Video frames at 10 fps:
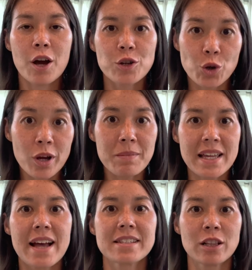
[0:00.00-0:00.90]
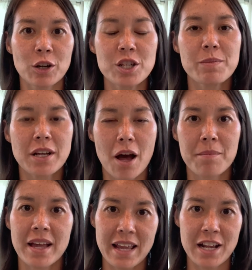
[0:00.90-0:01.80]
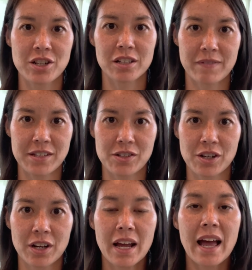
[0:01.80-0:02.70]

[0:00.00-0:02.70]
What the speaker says: Join me as I learn to become an angel investor